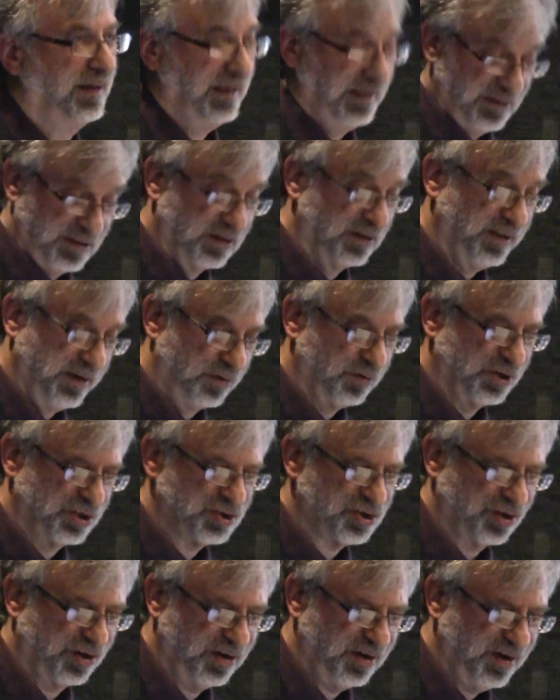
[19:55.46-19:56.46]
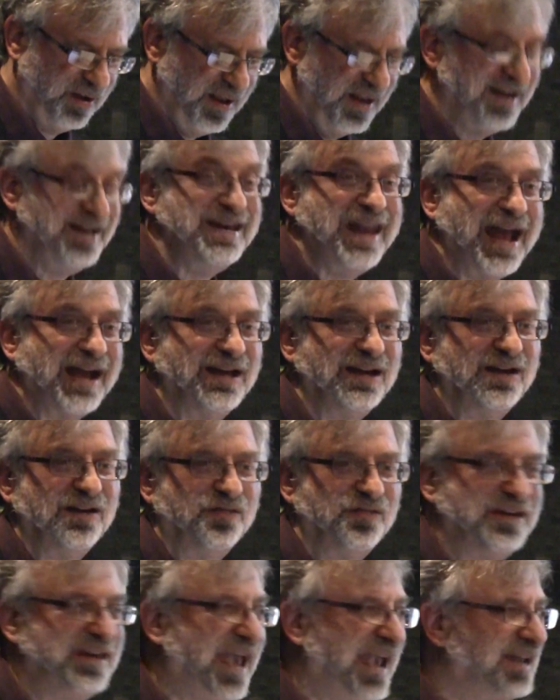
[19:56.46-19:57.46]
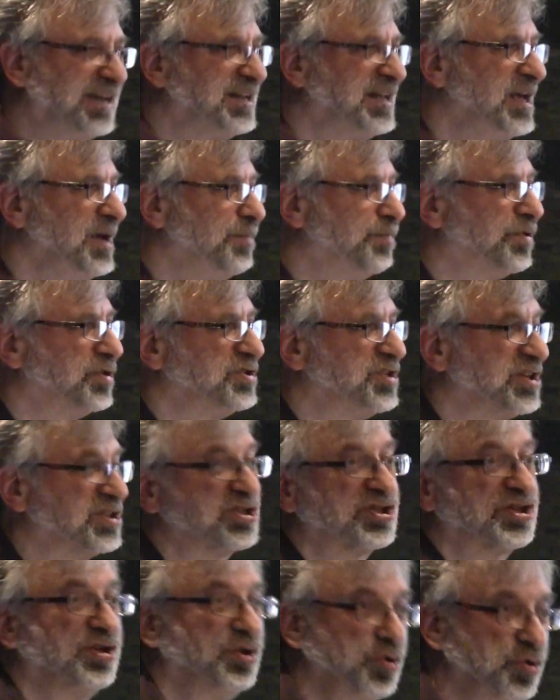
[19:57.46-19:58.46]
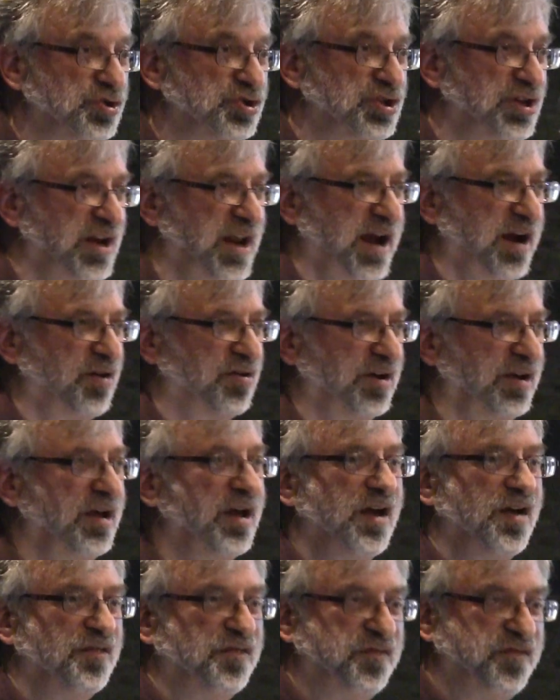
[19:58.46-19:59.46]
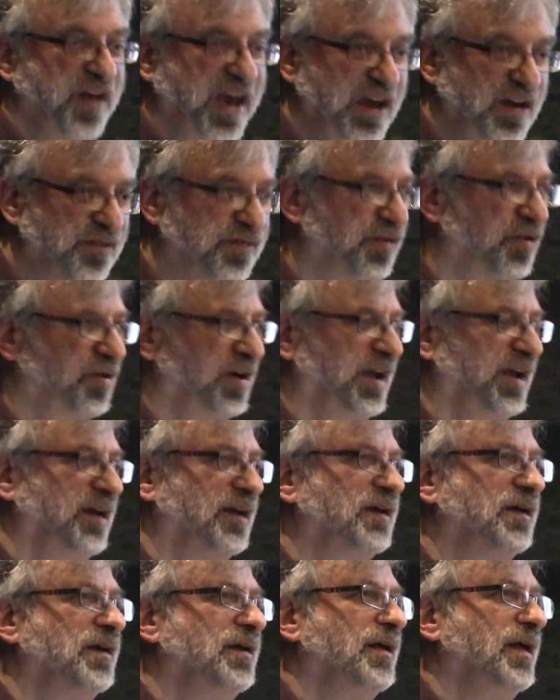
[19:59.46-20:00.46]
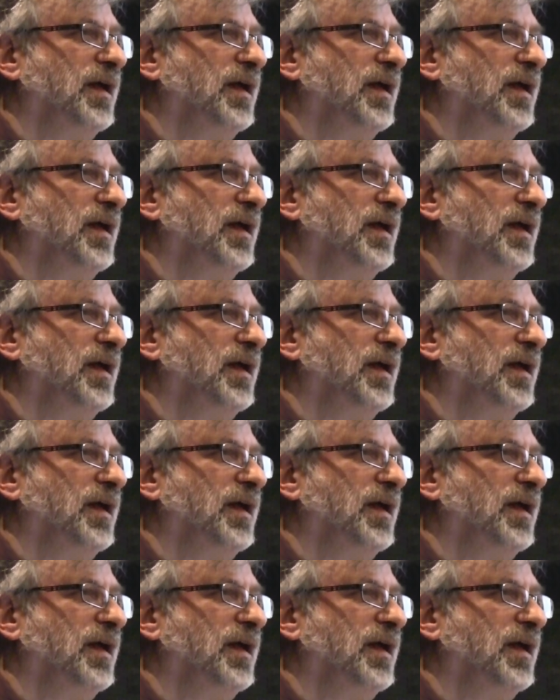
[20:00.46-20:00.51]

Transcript: in the literature, negative gatekeepers, exclusionary, favoring